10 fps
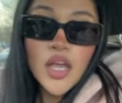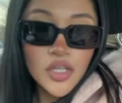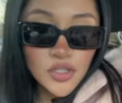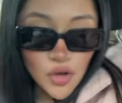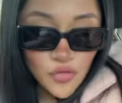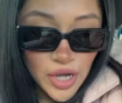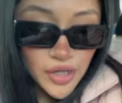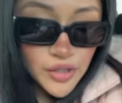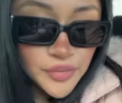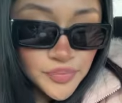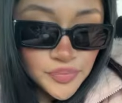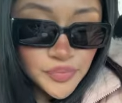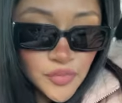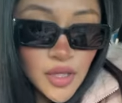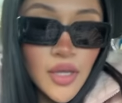So fire.
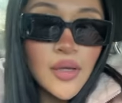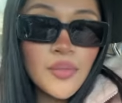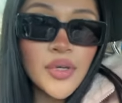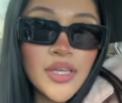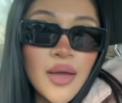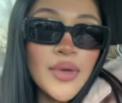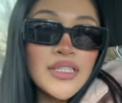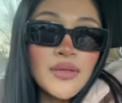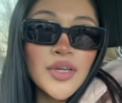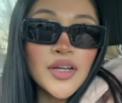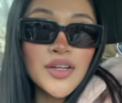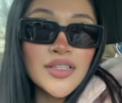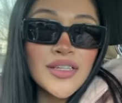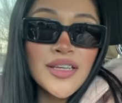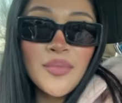But yeah, my tummy
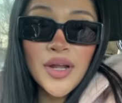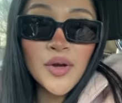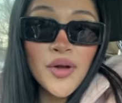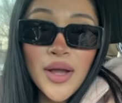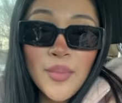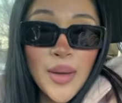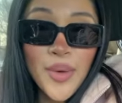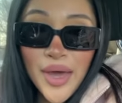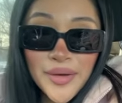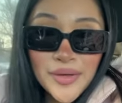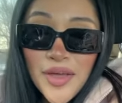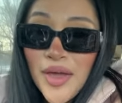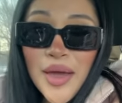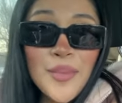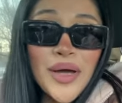hurts and he about to crack my back
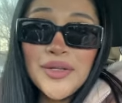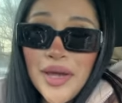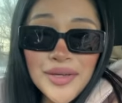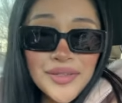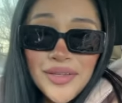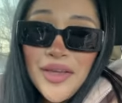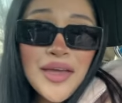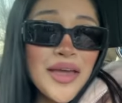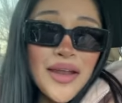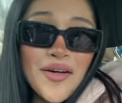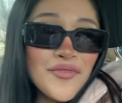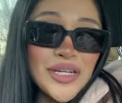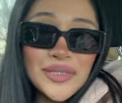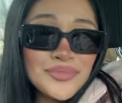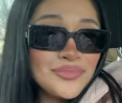and my neck and I'm
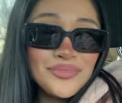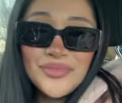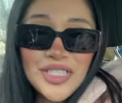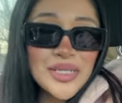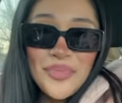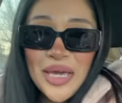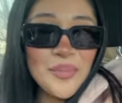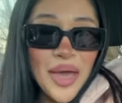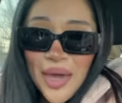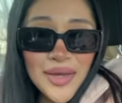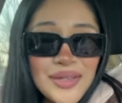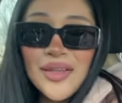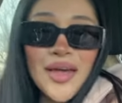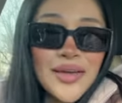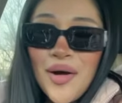gonna just be a pain.
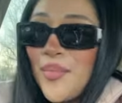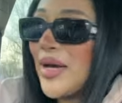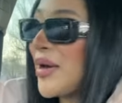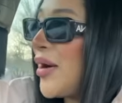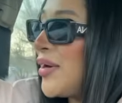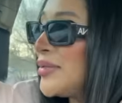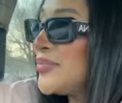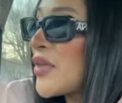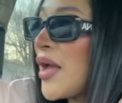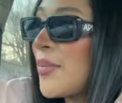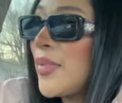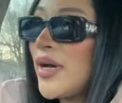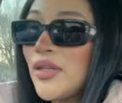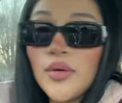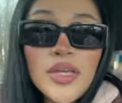Like, oh my god.
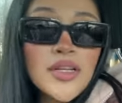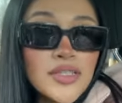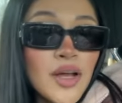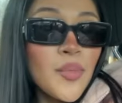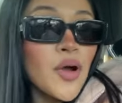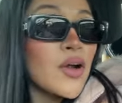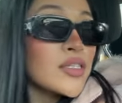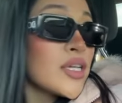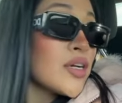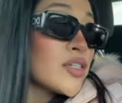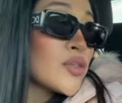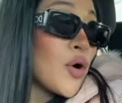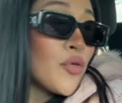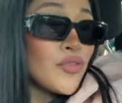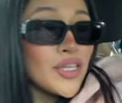But low-key, there's a couple cars here, so
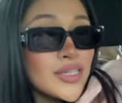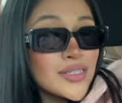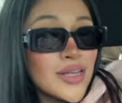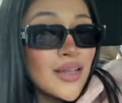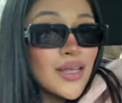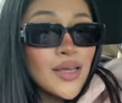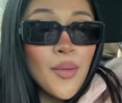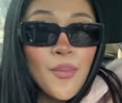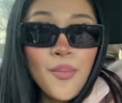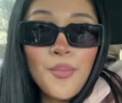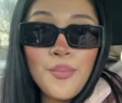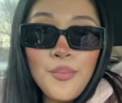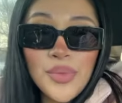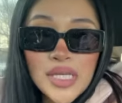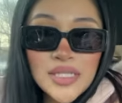hopefully it's not like
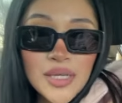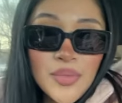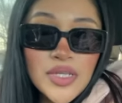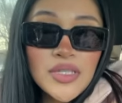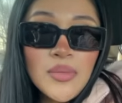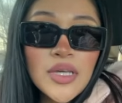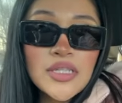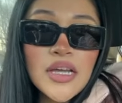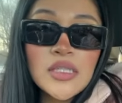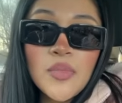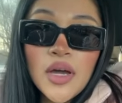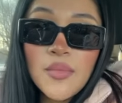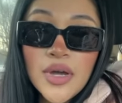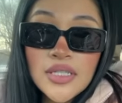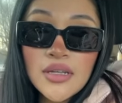busy because I had to pick up
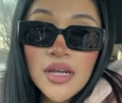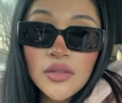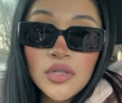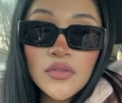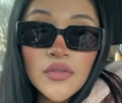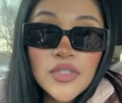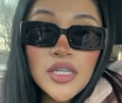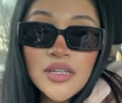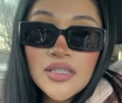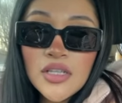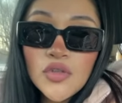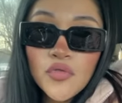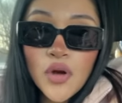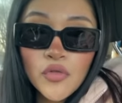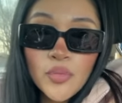my son at 3:15. It's not too
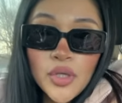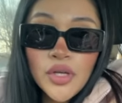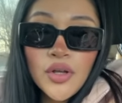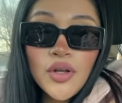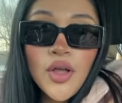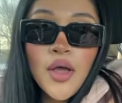far from here,